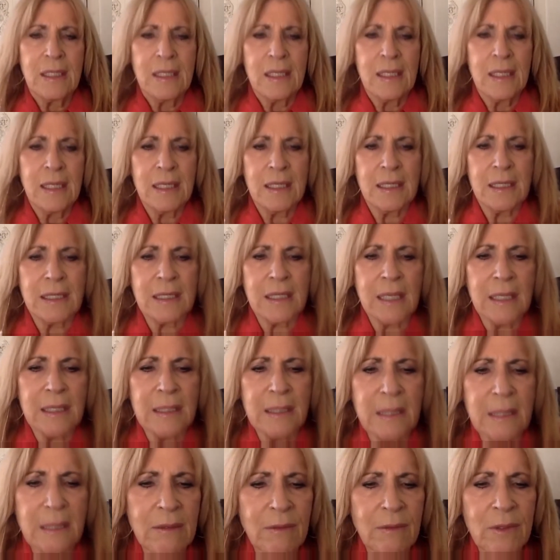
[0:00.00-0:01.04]
And as I
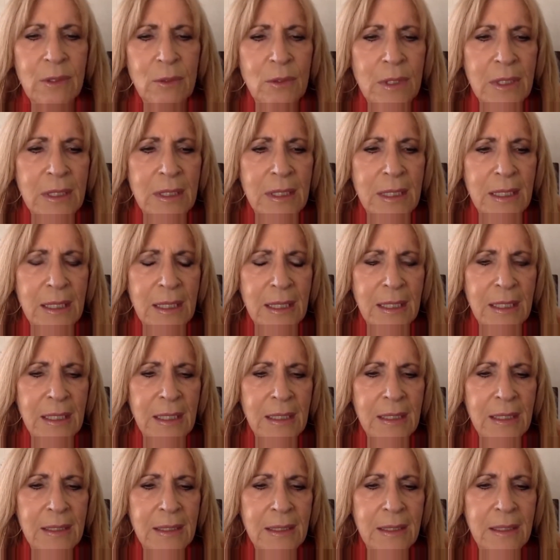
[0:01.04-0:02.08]
leave you today,
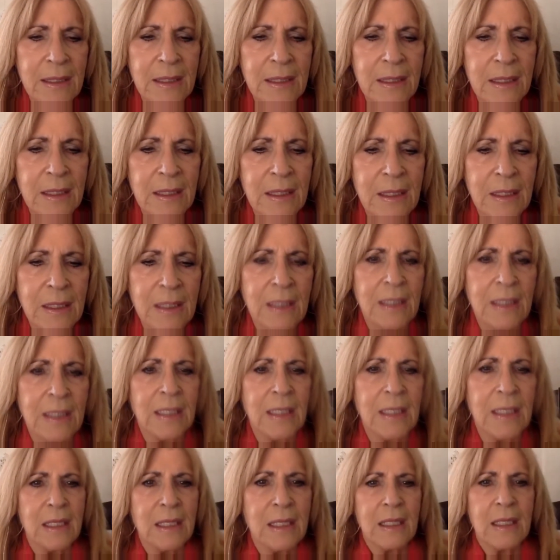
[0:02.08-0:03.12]

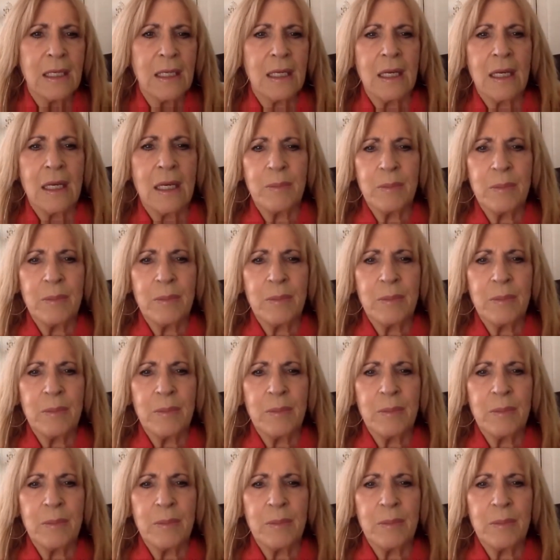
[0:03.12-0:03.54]
I